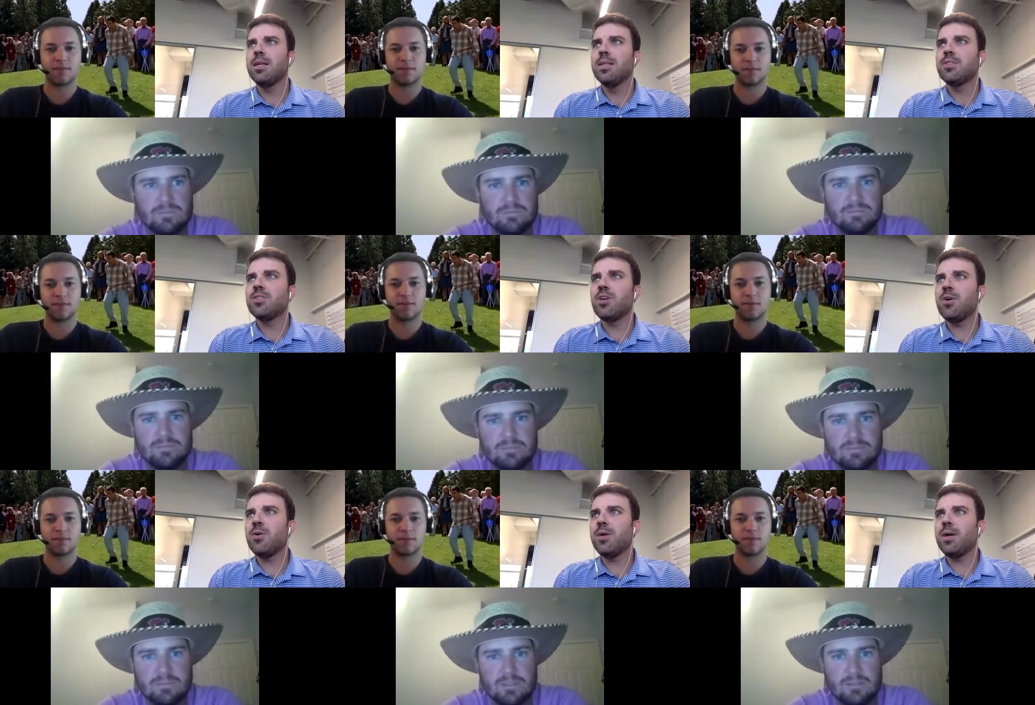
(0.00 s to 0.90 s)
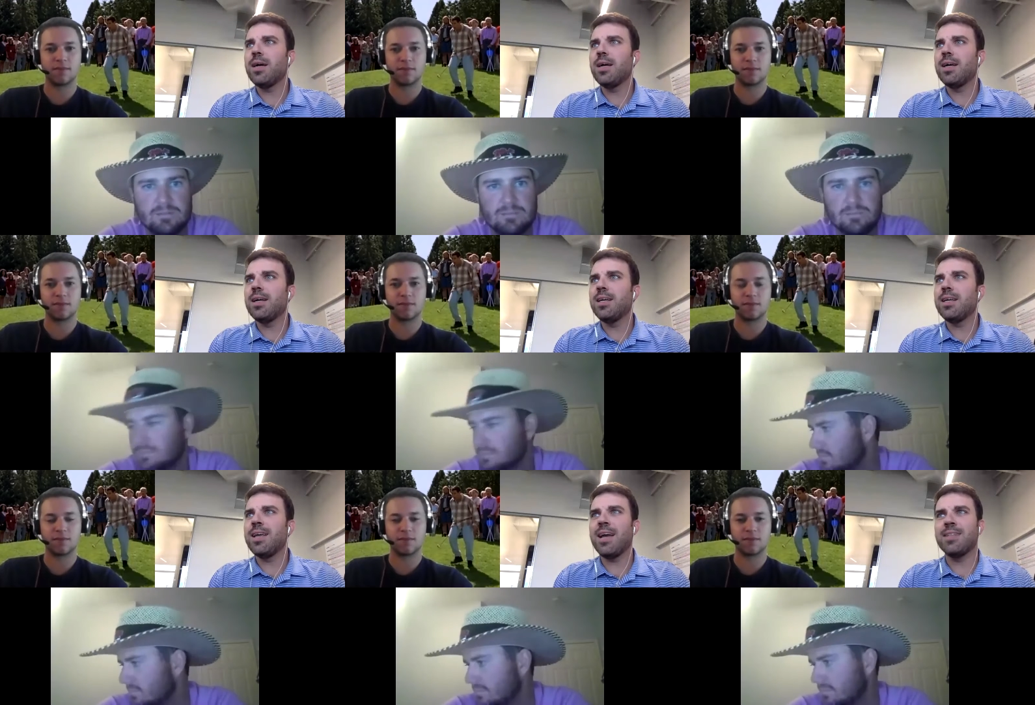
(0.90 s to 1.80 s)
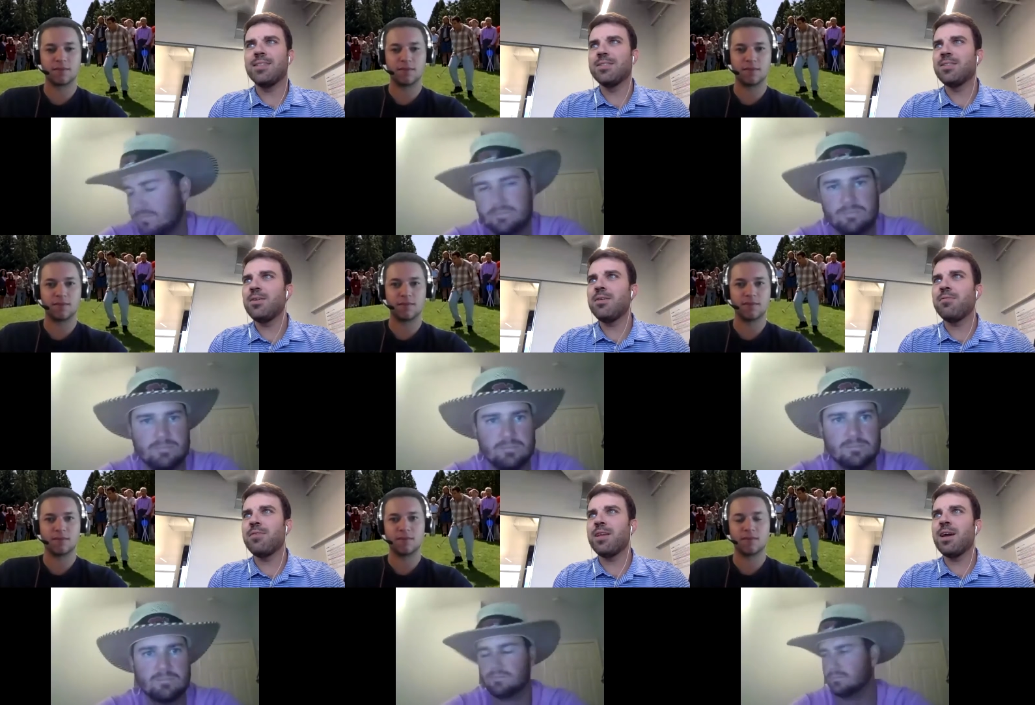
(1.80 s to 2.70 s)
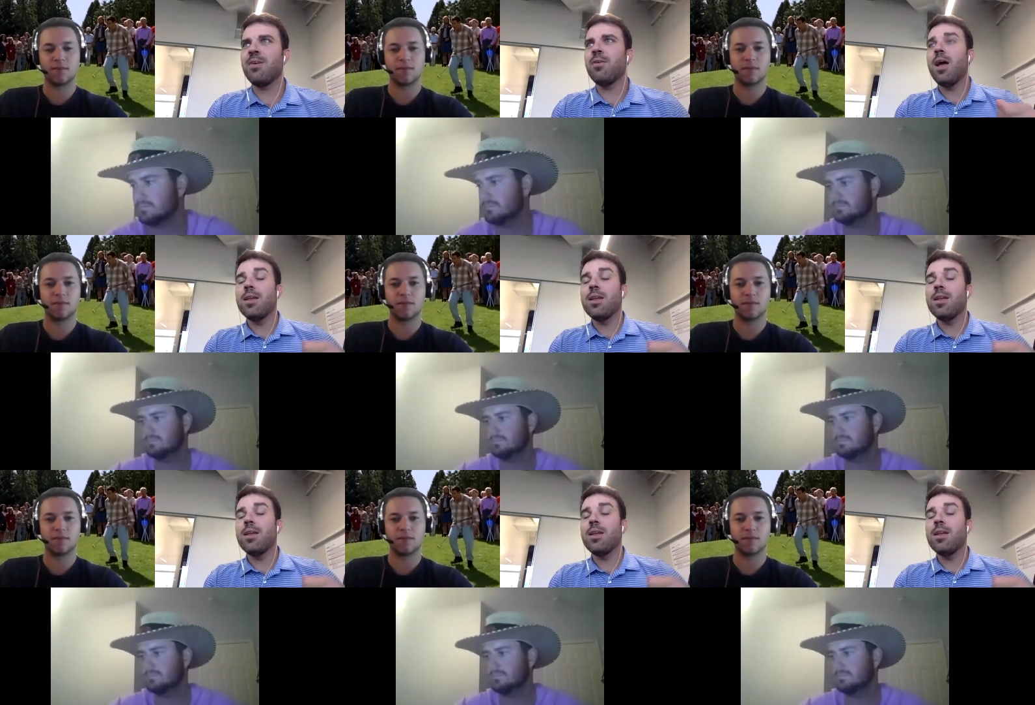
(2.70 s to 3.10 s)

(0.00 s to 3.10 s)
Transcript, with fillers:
Speaker 1: So, yeah, dude, Tony Finau.